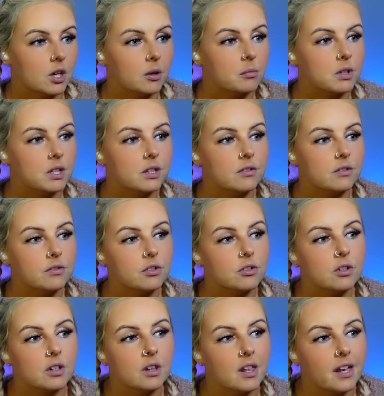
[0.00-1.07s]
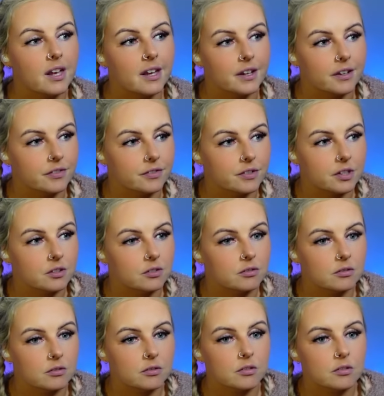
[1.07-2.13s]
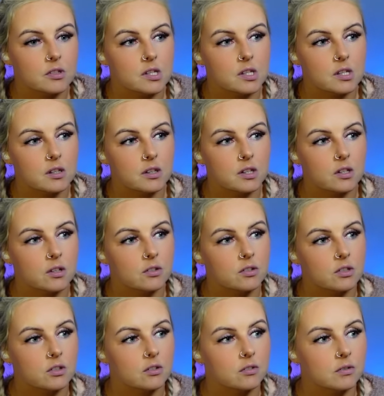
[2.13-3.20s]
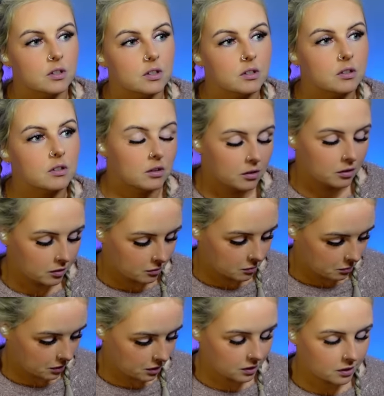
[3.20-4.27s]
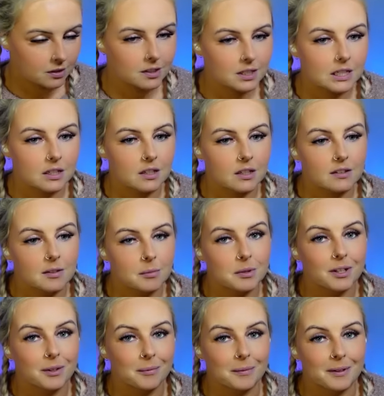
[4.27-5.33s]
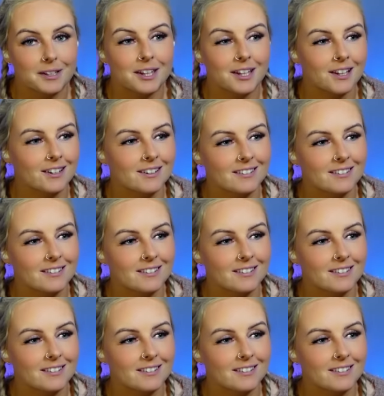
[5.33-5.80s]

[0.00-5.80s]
How many of you are left? I don't see 300 of you. But I didn't to begin with.